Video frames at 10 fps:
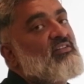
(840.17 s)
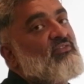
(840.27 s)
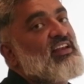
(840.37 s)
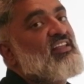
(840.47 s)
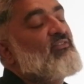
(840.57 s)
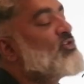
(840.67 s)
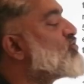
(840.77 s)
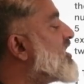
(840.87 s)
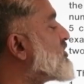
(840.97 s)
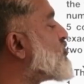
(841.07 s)
will give
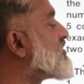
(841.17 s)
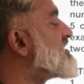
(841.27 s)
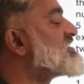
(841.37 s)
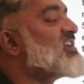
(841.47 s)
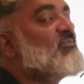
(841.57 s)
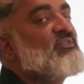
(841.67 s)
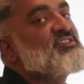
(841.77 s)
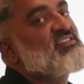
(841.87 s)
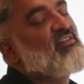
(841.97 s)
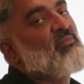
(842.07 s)
you a total sum
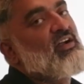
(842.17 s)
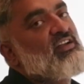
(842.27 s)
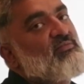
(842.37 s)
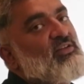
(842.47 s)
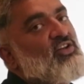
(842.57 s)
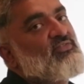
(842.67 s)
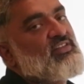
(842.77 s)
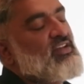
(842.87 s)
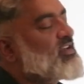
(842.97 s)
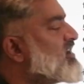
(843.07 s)
which is a multiple of
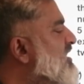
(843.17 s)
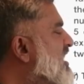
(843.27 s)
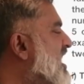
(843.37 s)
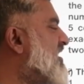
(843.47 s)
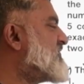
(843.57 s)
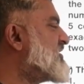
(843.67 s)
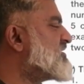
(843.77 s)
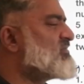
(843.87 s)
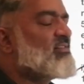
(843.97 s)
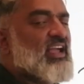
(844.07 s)
3?
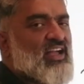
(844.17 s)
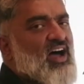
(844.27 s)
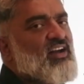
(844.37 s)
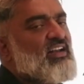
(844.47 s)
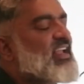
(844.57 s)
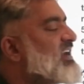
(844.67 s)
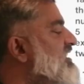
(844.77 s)
After like hardly any